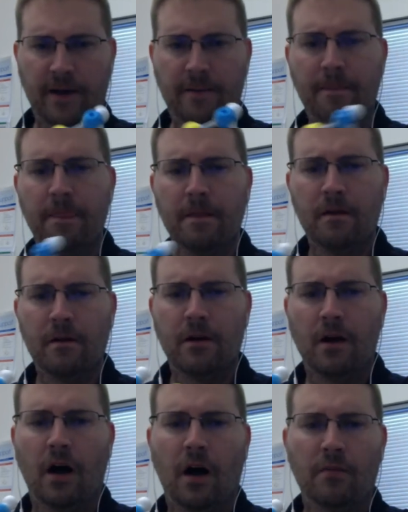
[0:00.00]
And
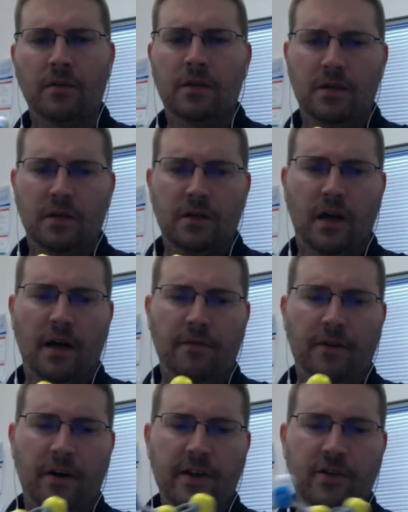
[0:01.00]
um, uh,
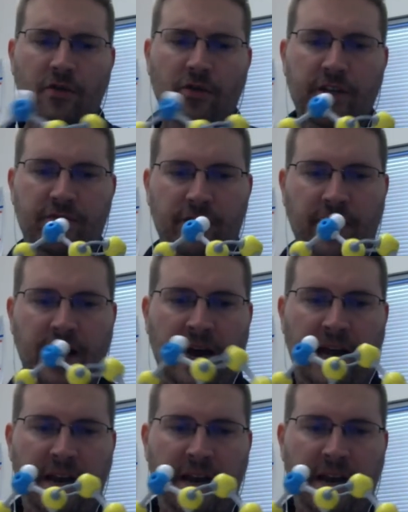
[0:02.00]
there is a risk for that.